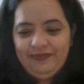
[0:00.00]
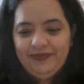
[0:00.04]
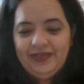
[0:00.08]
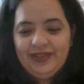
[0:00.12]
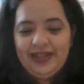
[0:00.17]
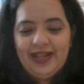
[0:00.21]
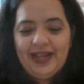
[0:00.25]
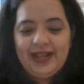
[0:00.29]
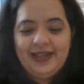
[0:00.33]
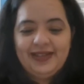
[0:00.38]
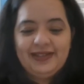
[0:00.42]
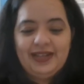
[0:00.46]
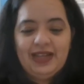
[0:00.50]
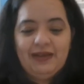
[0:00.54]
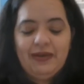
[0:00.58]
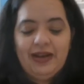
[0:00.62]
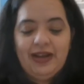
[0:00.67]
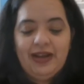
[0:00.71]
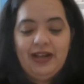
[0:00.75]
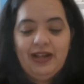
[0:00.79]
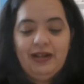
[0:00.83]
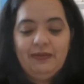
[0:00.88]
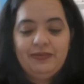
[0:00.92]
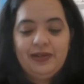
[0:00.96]
Last time
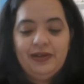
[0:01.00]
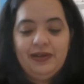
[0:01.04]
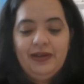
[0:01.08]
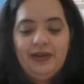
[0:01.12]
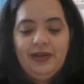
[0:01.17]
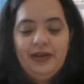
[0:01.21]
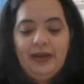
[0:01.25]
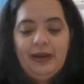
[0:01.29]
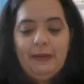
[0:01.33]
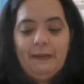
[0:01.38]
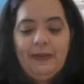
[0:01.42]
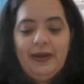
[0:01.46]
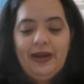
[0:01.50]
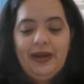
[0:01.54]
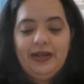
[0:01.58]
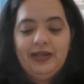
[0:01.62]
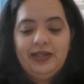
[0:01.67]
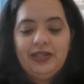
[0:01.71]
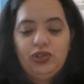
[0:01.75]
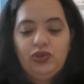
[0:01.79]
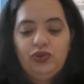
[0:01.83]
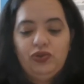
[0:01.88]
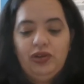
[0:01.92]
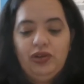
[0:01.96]
I helped paint
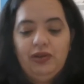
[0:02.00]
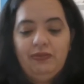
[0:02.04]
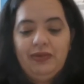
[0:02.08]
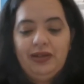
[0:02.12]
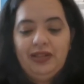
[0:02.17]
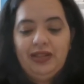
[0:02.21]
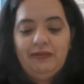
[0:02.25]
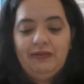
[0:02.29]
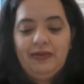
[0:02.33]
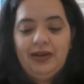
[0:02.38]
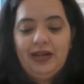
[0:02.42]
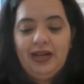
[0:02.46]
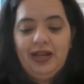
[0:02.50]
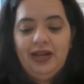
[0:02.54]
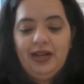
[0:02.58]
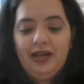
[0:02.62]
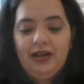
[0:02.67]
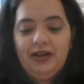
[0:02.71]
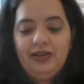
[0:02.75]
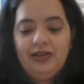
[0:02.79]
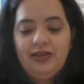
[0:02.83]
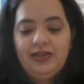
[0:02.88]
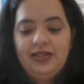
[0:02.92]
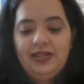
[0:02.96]
a trim at the Marina
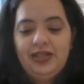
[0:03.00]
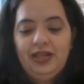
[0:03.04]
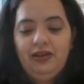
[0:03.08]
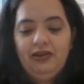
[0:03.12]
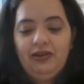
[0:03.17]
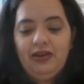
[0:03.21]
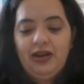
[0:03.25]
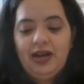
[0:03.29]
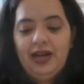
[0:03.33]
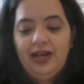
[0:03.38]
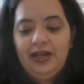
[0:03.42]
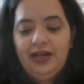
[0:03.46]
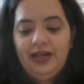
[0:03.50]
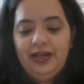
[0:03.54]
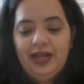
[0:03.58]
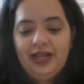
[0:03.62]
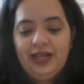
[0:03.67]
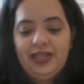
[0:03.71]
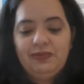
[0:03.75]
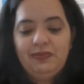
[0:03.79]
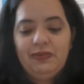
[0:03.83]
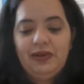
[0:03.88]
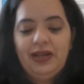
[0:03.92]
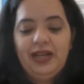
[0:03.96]
on Singer Island, I
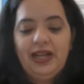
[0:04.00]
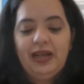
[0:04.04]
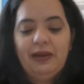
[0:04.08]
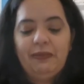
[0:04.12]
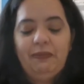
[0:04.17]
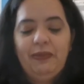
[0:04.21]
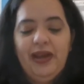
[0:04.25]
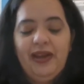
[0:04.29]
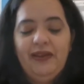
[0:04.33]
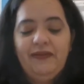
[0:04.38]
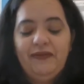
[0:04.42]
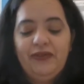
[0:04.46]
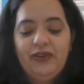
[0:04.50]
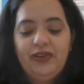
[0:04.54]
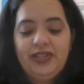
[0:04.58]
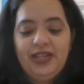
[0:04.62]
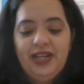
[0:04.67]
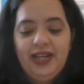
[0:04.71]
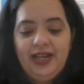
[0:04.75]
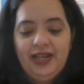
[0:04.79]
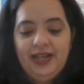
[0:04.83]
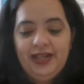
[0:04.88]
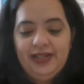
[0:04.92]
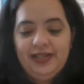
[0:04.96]
smelled like bait for
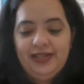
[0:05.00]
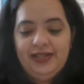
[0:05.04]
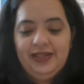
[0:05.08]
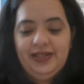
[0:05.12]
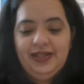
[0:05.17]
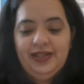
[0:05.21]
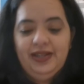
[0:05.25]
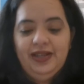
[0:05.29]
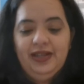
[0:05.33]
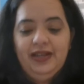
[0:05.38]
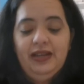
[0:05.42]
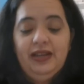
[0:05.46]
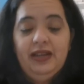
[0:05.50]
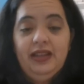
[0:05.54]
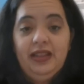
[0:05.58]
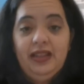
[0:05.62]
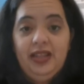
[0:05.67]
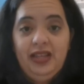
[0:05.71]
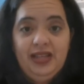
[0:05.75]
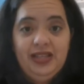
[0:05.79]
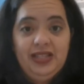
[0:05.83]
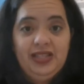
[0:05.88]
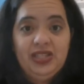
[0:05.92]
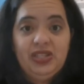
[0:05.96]
days.
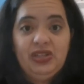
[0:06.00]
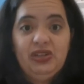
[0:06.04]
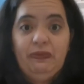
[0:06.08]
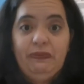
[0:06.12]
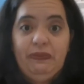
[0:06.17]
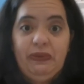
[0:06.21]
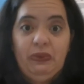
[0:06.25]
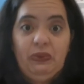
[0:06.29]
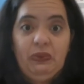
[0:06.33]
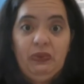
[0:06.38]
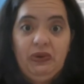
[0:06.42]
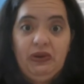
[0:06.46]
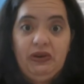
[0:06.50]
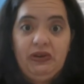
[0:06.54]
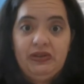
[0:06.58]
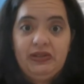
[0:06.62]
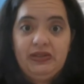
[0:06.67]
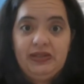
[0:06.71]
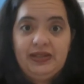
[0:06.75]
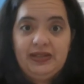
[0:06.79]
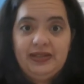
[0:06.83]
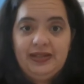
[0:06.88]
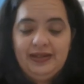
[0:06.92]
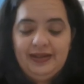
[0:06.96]
This could be
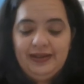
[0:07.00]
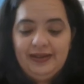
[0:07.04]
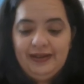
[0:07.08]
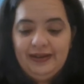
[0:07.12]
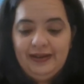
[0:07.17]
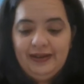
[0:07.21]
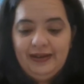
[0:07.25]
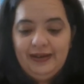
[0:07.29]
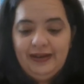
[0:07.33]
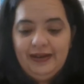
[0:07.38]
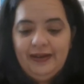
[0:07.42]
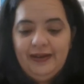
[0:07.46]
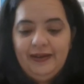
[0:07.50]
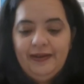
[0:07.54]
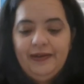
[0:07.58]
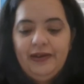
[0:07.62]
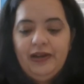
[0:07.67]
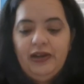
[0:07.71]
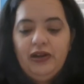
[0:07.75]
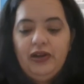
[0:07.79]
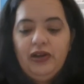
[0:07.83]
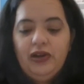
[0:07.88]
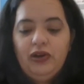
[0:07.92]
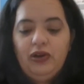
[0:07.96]
worse.
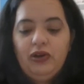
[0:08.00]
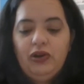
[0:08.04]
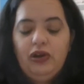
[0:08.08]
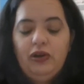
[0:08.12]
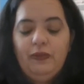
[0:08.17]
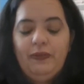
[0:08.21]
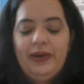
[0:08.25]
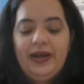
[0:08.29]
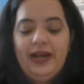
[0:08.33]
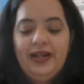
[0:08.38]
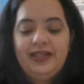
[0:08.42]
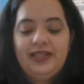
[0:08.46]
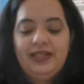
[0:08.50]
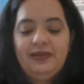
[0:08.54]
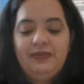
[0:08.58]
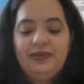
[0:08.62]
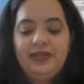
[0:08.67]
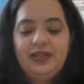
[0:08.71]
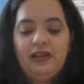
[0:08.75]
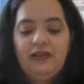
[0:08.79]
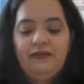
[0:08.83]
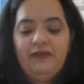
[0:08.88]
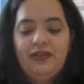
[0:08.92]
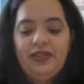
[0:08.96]
Lolo pats
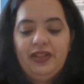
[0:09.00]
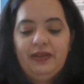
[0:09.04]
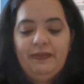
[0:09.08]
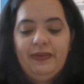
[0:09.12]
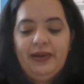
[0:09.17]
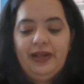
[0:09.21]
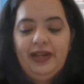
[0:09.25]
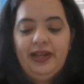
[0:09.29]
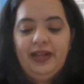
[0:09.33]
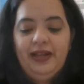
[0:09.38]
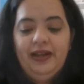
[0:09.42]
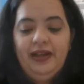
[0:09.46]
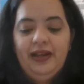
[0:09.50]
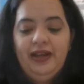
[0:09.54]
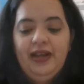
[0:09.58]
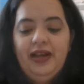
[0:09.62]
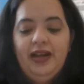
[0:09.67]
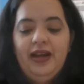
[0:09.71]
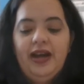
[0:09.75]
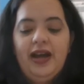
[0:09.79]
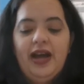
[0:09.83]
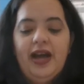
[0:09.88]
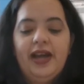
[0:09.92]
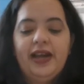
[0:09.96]
himself on the belly.
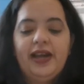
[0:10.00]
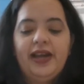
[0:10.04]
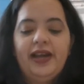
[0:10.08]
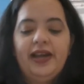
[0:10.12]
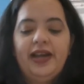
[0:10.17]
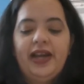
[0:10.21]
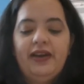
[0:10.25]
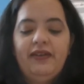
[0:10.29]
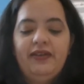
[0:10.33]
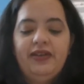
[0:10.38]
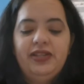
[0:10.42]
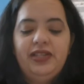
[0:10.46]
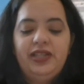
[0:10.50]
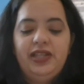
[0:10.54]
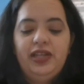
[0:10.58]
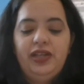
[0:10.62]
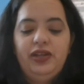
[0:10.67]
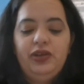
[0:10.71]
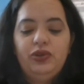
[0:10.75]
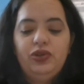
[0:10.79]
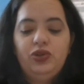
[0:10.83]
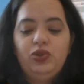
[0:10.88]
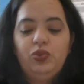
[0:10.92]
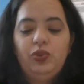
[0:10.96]
I can guarantee
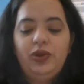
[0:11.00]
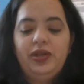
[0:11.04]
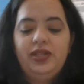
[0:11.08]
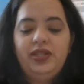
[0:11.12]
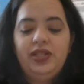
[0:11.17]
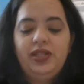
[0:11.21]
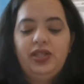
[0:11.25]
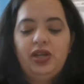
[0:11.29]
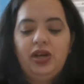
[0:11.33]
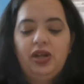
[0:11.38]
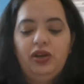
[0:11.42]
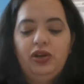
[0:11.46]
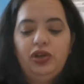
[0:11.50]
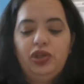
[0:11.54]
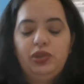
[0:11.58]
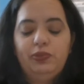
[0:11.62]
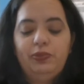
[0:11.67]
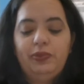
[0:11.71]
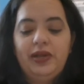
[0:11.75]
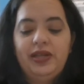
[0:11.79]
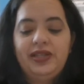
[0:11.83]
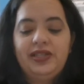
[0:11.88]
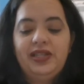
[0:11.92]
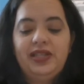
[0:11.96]
you $20
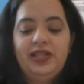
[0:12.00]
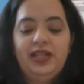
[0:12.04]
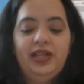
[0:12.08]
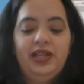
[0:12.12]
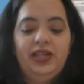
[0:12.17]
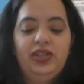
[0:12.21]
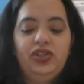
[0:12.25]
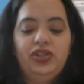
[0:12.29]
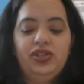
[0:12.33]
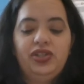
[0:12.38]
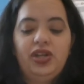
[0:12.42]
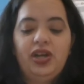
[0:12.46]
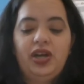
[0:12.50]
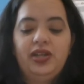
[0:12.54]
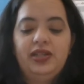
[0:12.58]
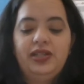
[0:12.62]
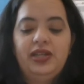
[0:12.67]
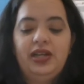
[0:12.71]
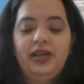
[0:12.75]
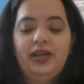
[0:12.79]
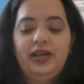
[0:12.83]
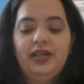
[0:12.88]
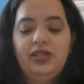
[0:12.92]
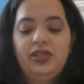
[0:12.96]
plus a delicious hot
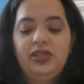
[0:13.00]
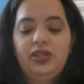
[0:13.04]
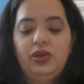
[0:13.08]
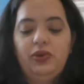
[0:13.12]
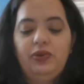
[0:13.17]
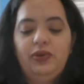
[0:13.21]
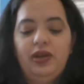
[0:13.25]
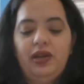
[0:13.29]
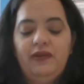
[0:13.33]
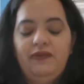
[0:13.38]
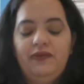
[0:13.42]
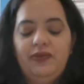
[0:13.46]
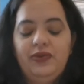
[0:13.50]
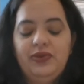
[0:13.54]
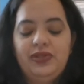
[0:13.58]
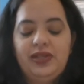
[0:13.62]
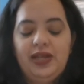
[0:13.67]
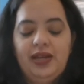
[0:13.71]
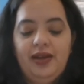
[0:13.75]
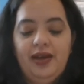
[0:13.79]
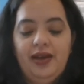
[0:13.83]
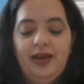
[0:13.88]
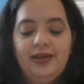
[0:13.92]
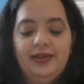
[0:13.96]
dog and soda if you
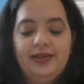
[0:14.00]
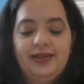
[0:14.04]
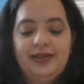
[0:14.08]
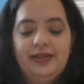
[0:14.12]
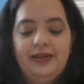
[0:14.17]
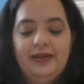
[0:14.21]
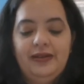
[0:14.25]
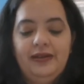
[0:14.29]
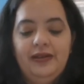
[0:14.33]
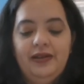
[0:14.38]
say yes.